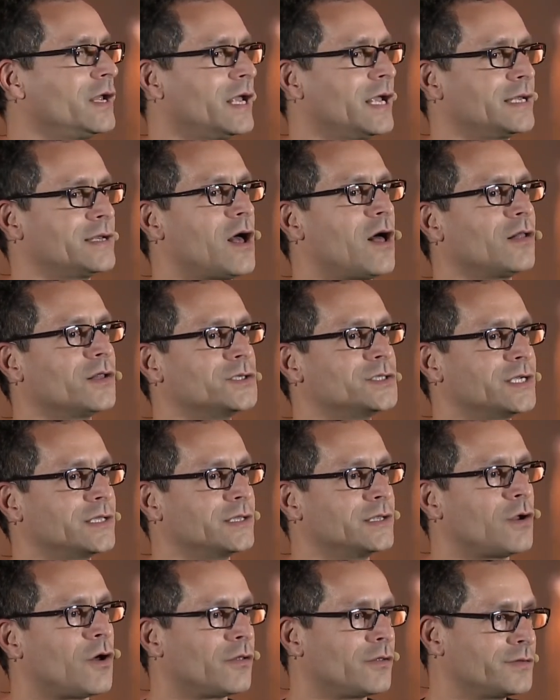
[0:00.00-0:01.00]
acknowledging
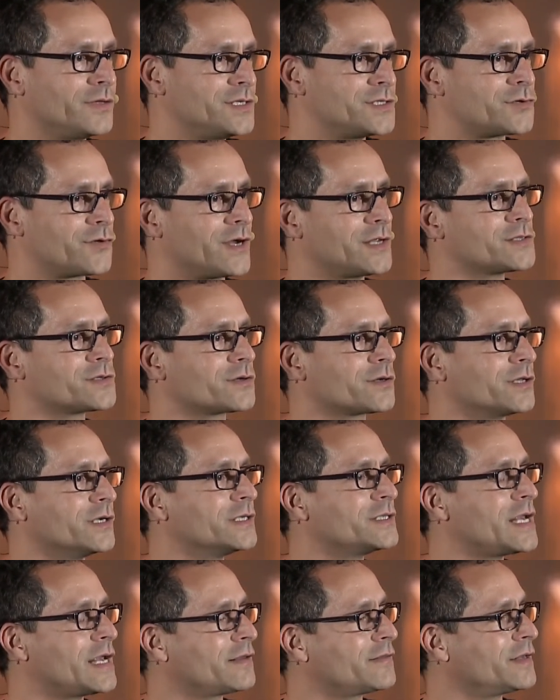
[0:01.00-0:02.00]
that all of these trends are going
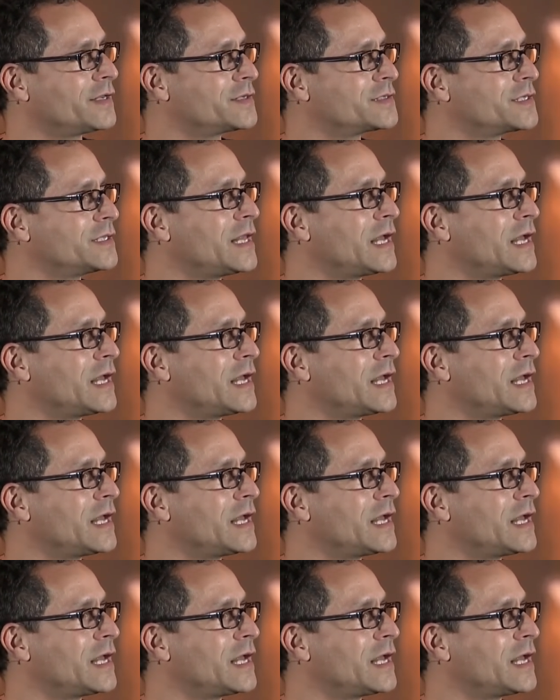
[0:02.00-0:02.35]
to take things